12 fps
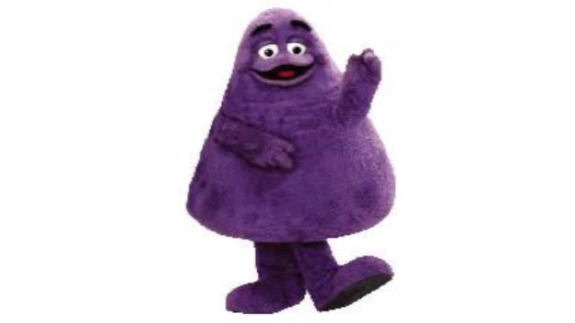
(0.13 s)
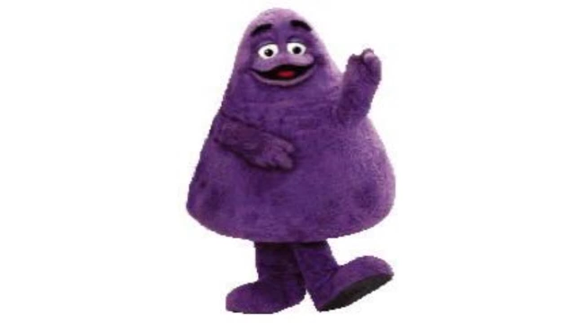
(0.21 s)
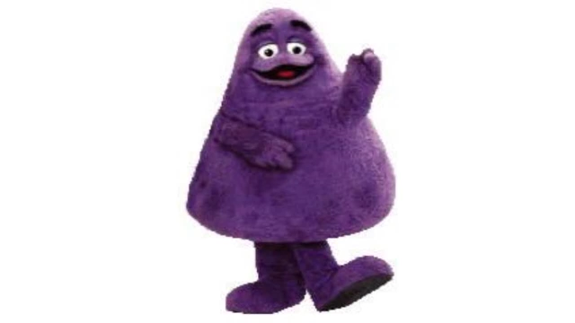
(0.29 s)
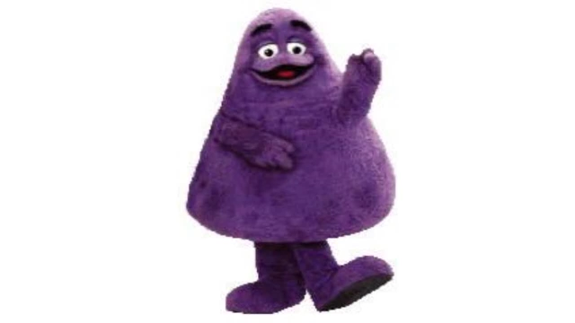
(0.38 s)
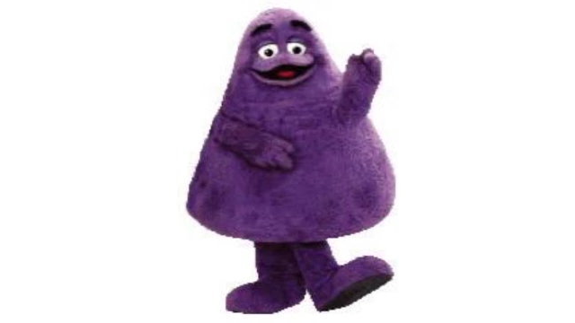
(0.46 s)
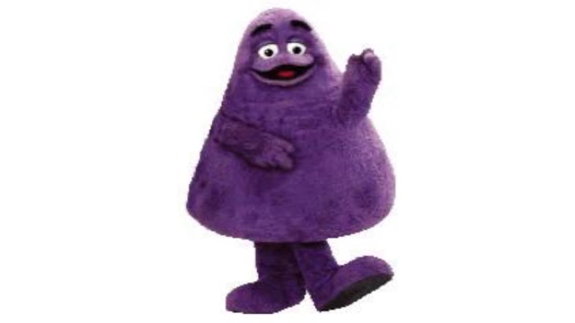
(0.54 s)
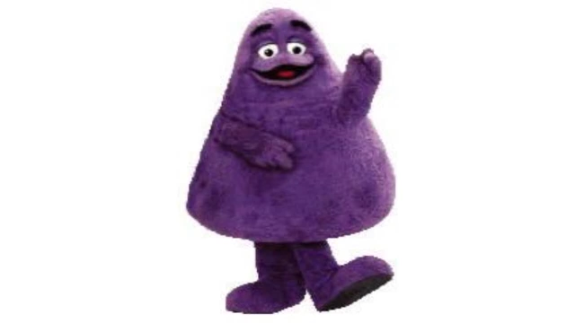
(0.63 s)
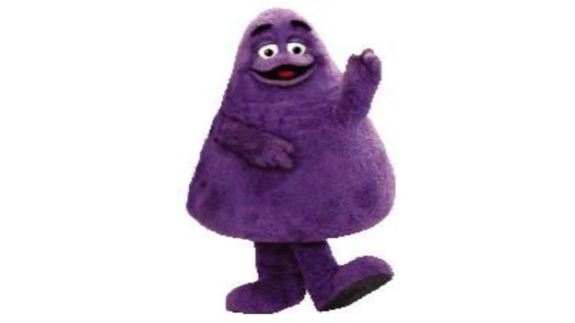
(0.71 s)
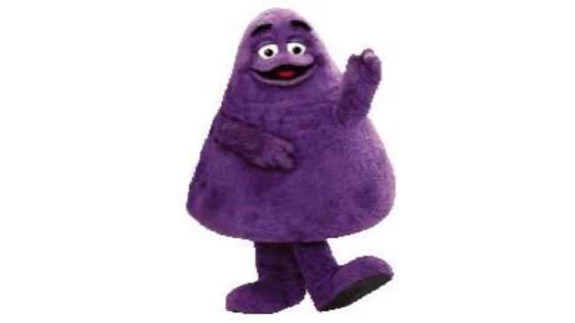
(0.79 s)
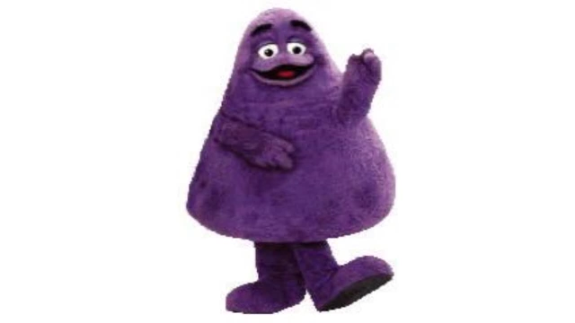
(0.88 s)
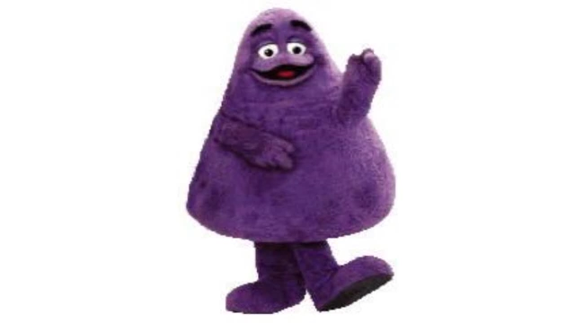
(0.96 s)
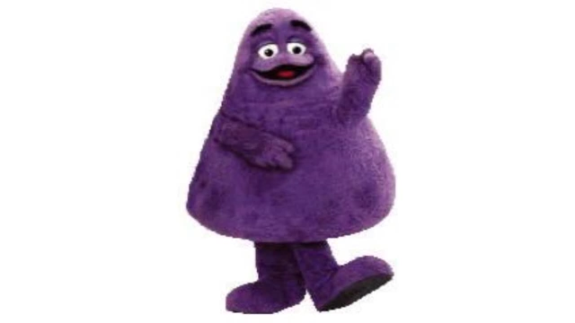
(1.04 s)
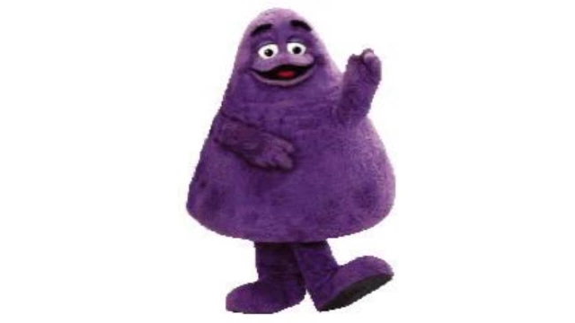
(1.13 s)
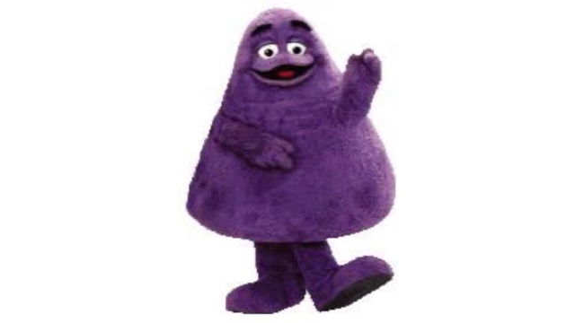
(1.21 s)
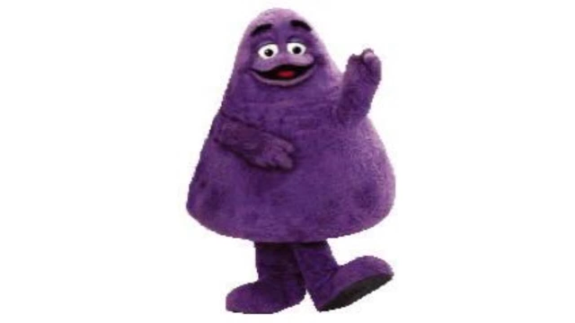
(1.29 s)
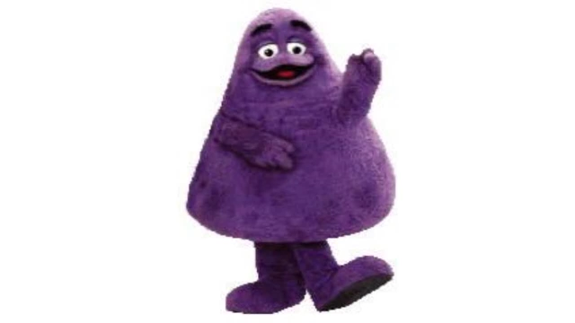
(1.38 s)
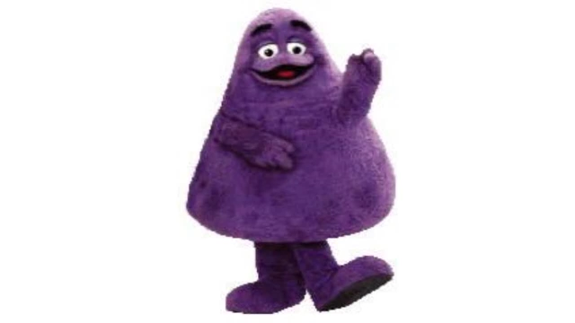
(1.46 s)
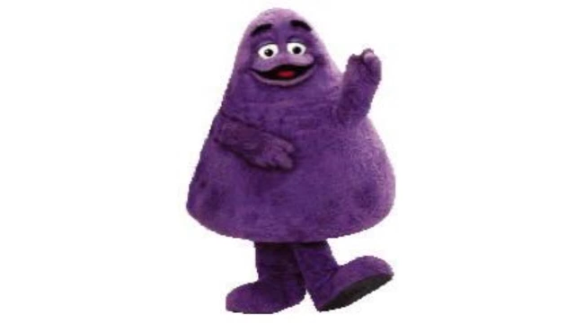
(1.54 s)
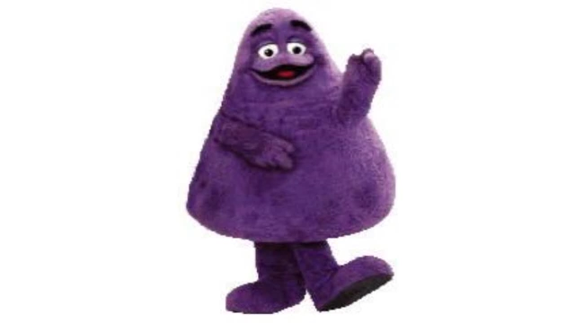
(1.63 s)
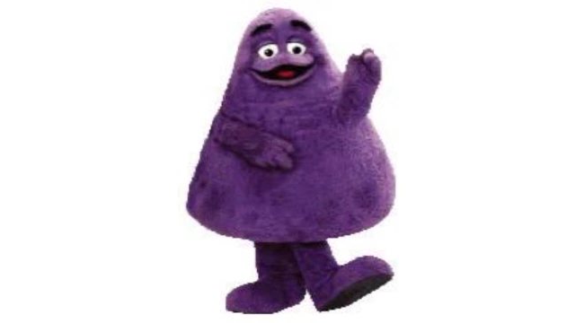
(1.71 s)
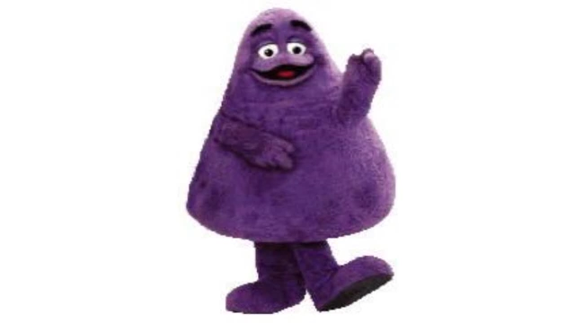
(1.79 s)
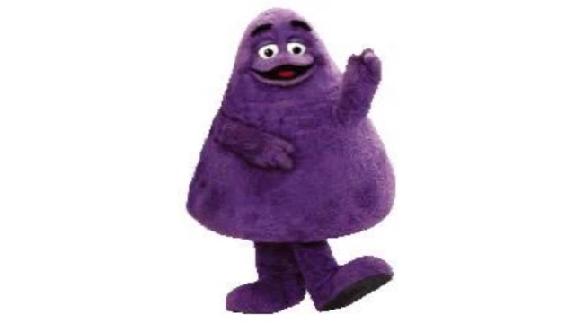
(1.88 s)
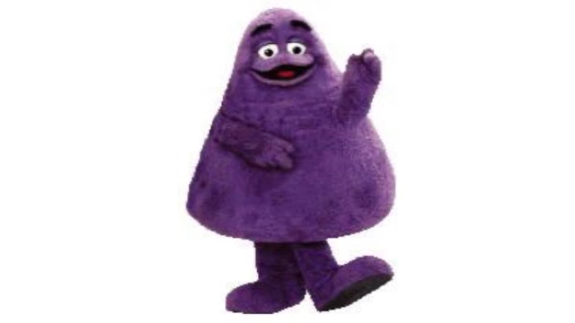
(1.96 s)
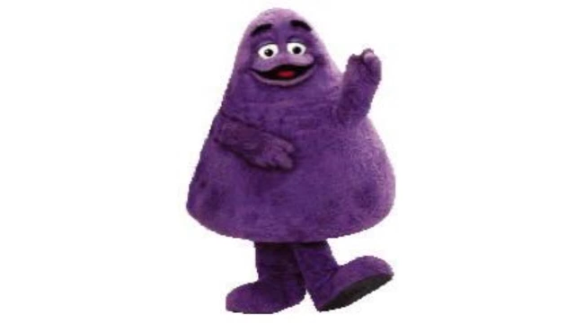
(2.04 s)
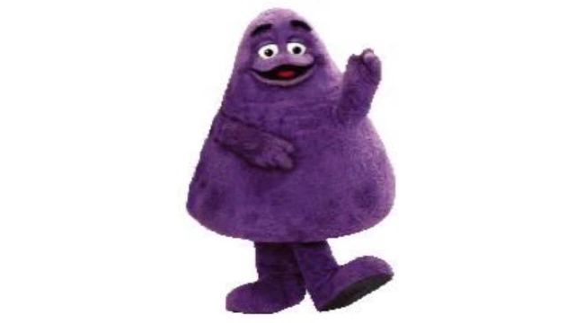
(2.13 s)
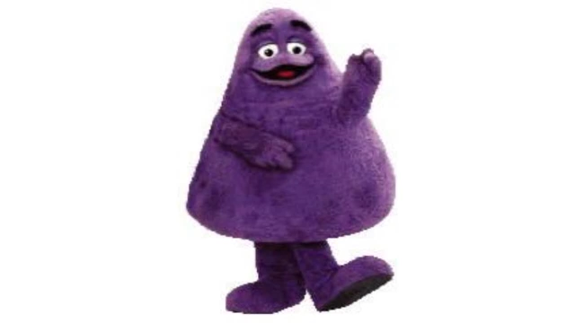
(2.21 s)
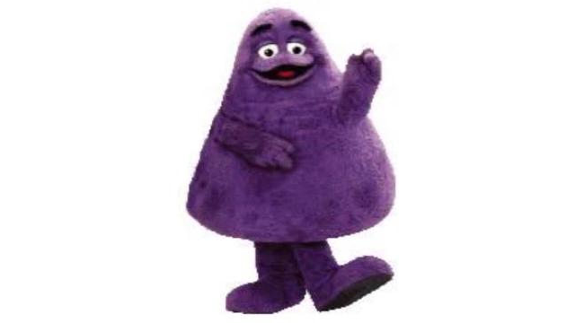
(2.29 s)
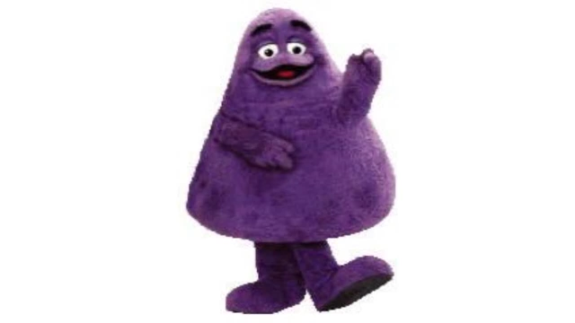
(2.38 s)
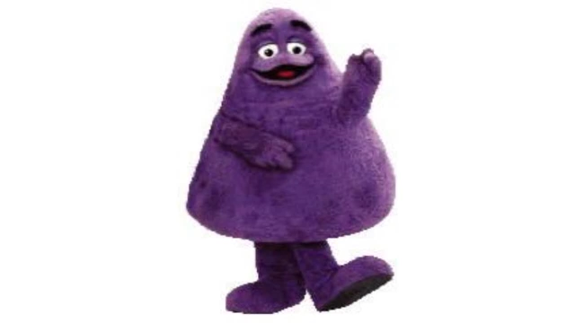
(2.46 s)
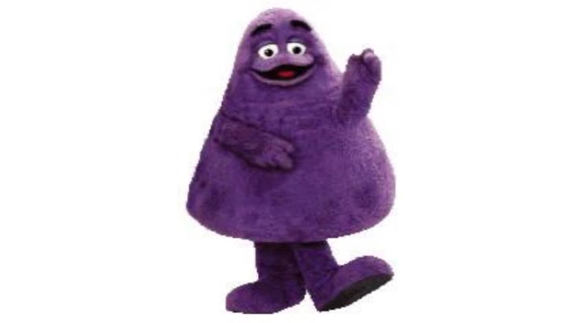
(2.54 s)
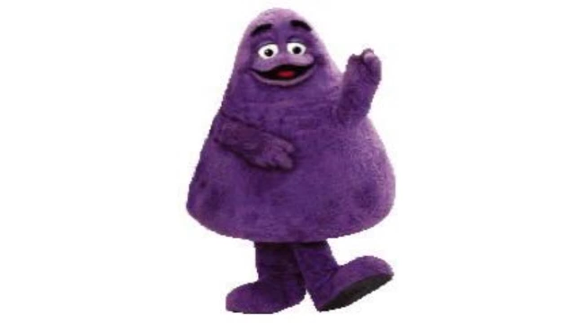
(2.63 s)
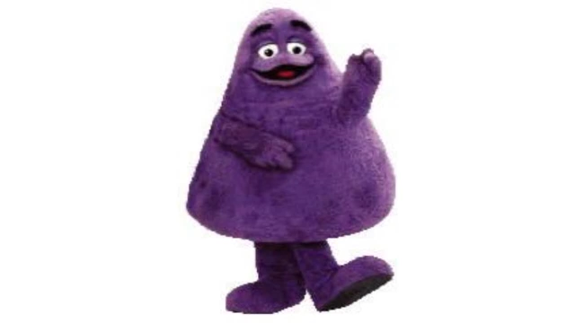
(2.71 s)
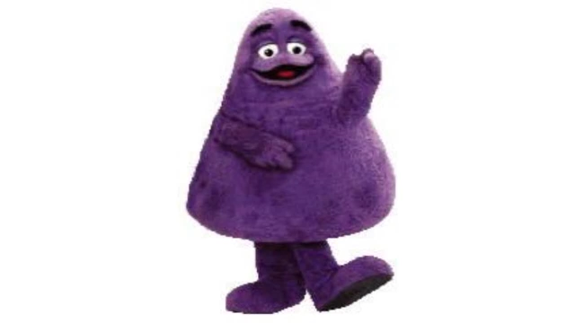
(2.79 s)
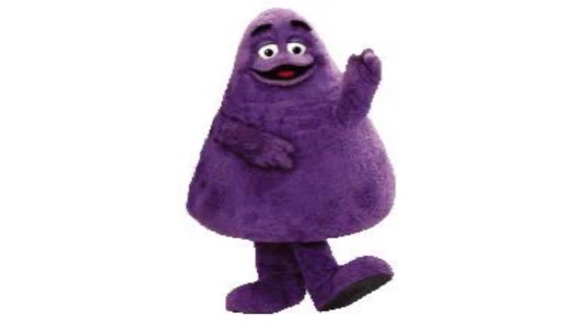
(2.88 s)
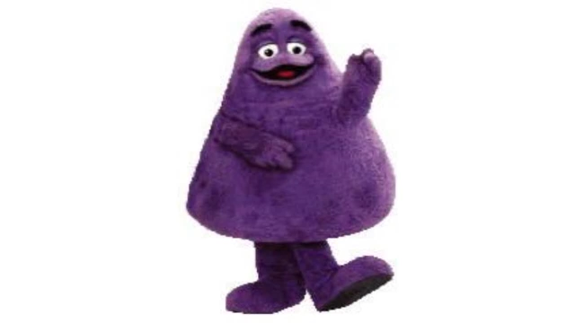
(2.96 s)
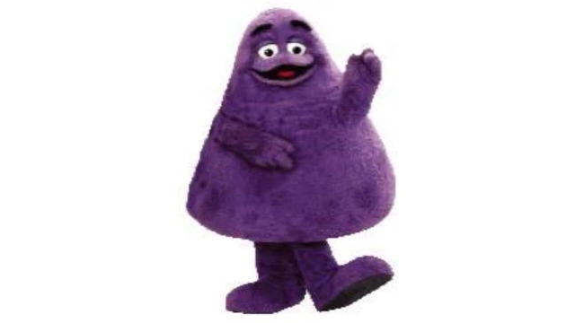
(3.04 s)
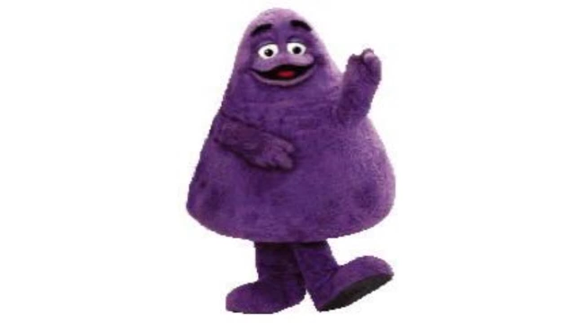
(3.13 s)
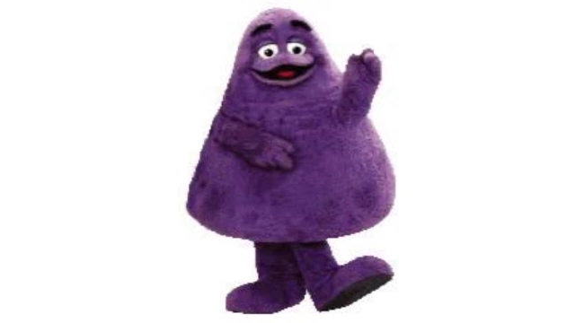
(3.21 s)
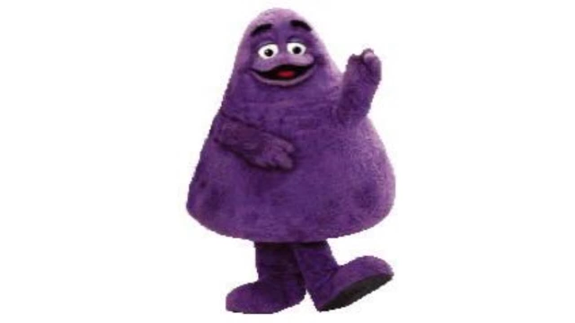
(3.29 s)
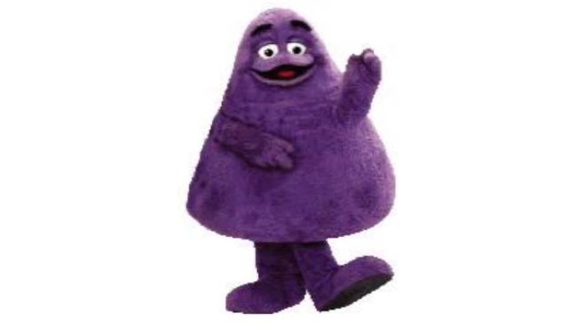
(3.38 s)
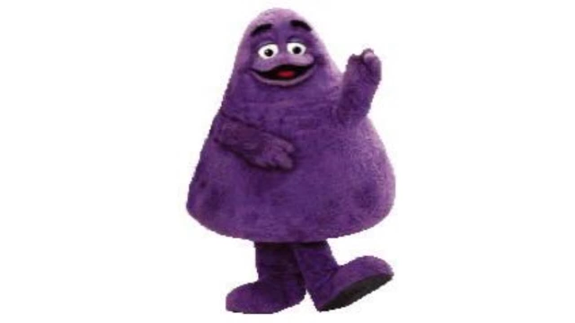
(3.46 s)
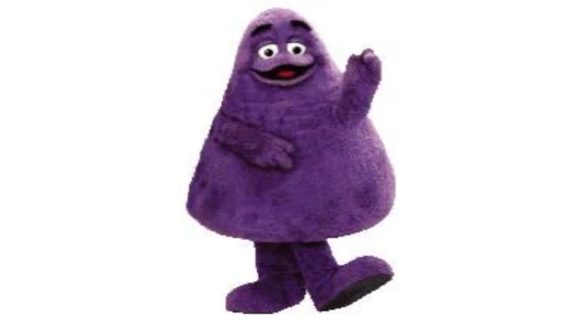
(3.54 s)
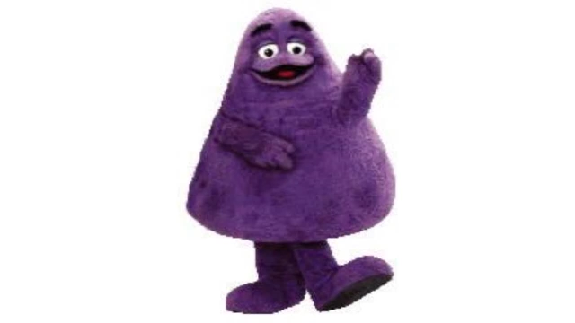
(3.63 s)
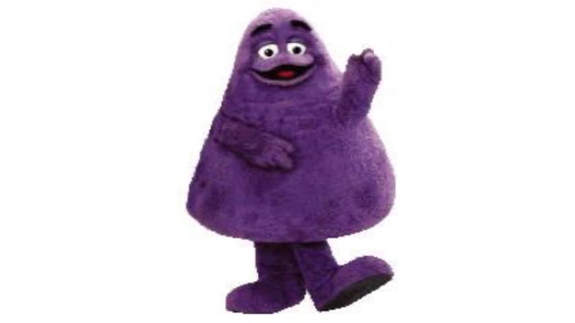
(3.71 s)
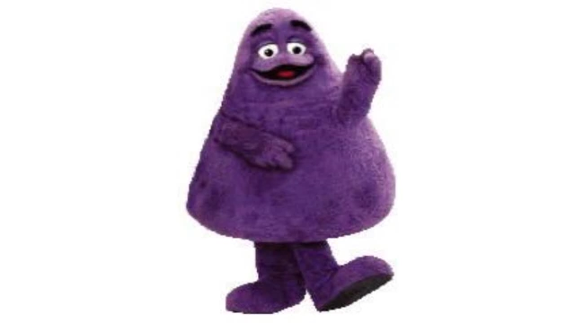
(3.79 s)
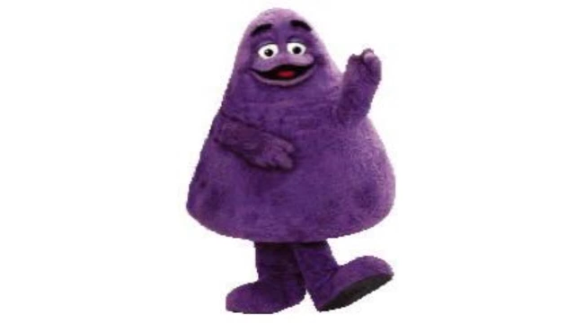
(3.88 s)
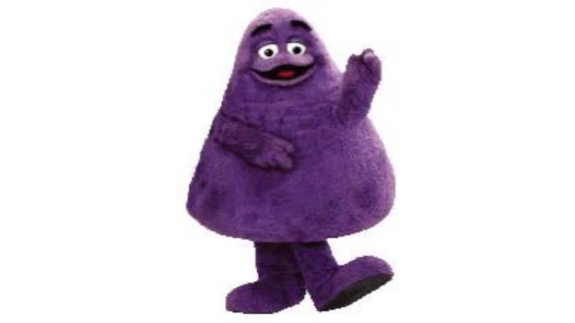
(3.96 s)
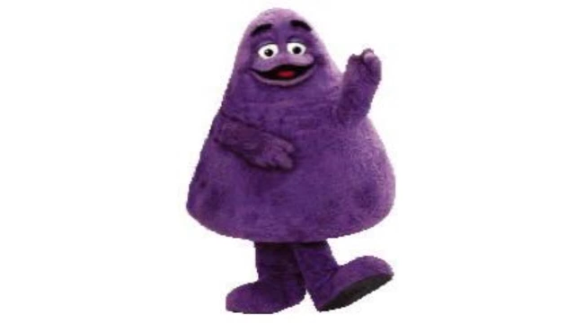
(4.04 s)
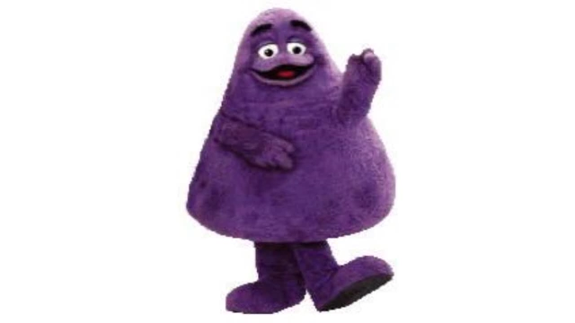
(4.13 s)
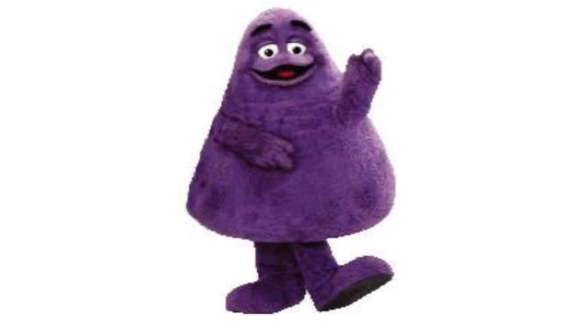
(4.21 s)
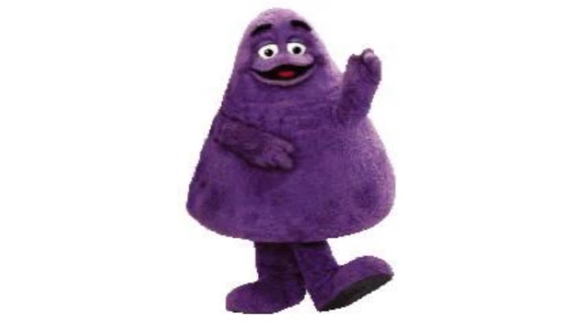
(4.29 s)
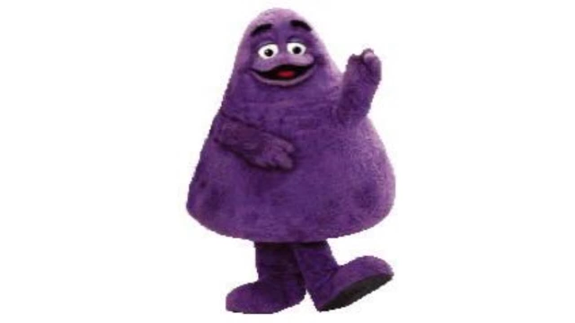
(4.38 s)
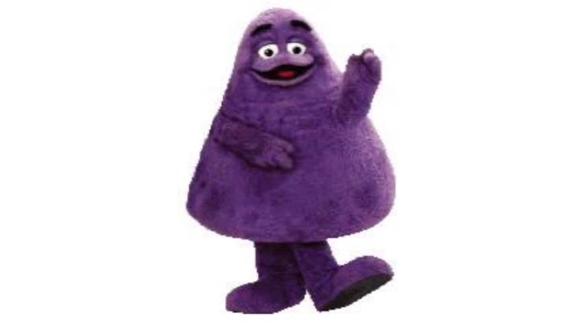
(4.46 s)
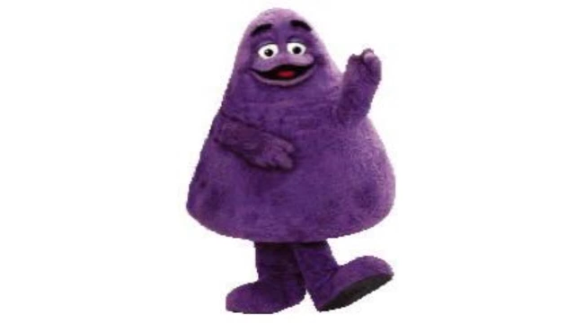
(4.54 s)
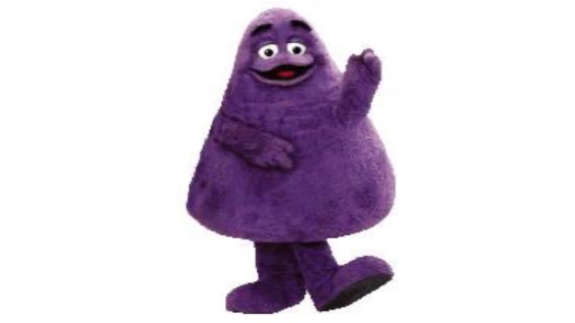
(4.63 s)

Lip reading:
(no speaker visible)